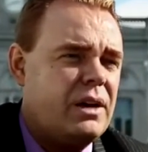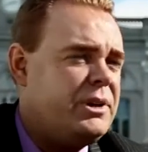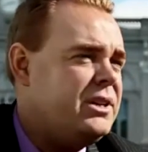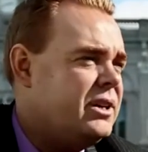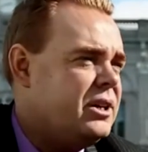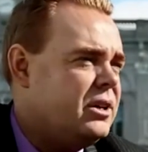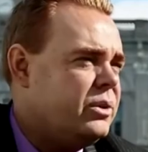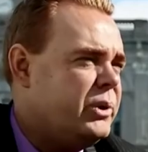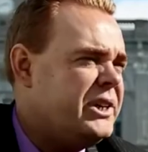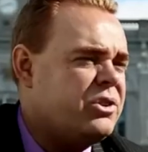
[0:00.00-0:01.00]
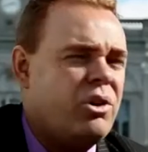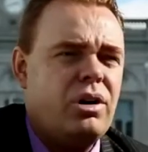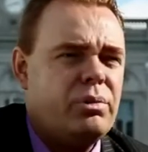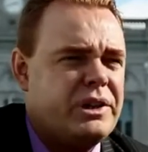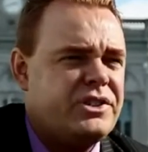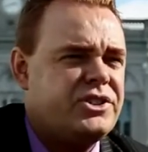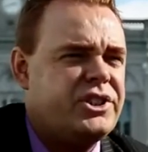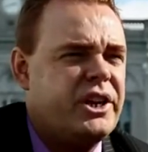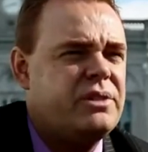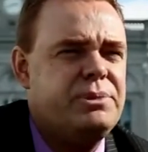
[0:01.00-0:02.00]
I mean, we'd always
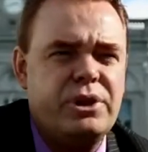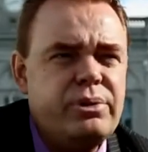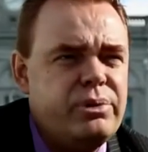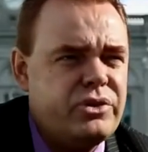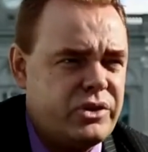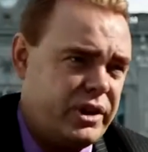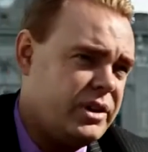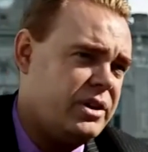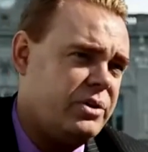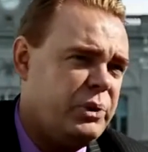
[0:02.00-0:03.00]
shared music.